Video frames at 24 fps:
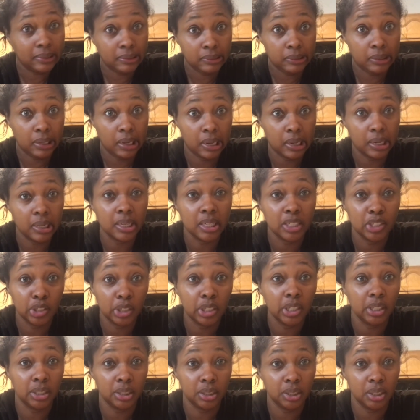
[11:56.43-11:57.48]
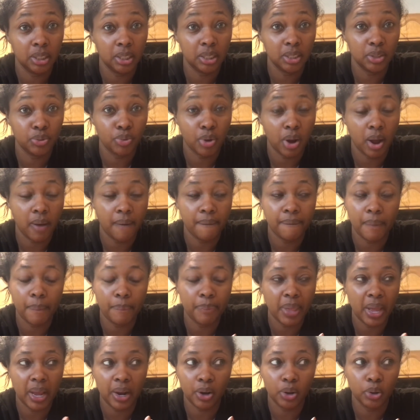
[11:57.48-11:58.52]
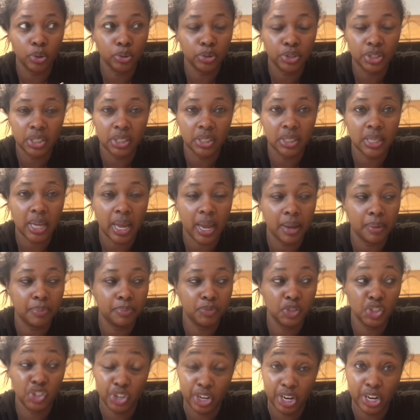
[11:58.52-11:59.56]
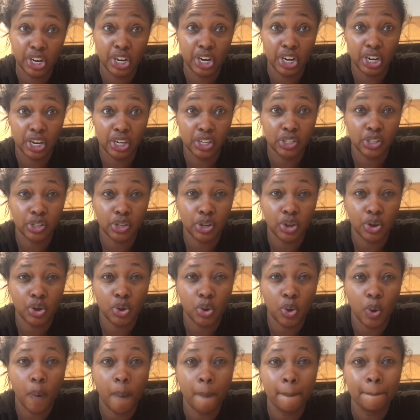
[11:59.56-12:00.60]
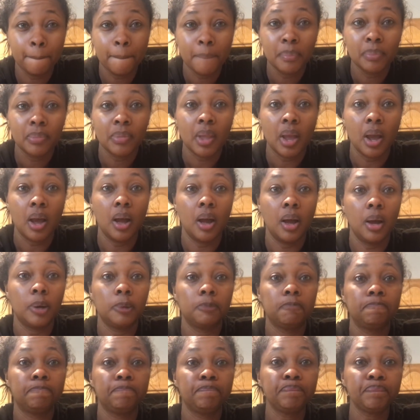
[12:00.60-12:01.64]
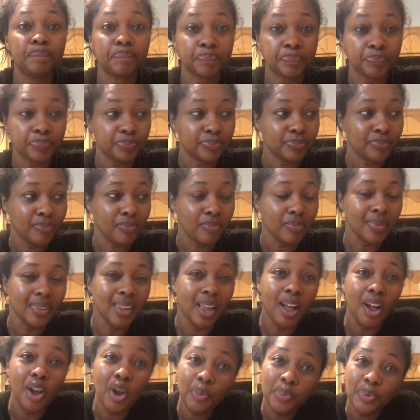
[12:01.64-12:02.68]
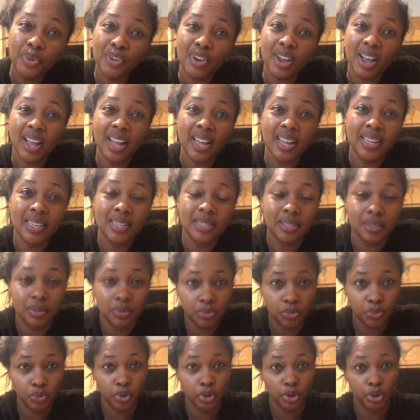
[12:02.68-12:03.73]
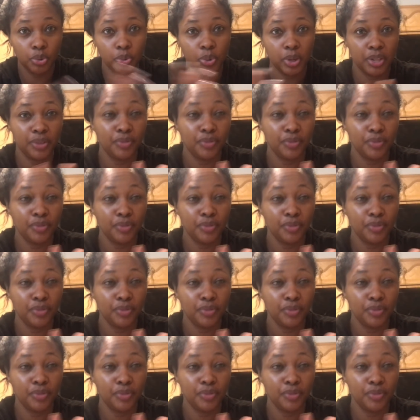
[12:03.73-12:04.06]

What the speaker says: yeah, it's rough. I'm not an ocean type drinker, so I hope you guys were well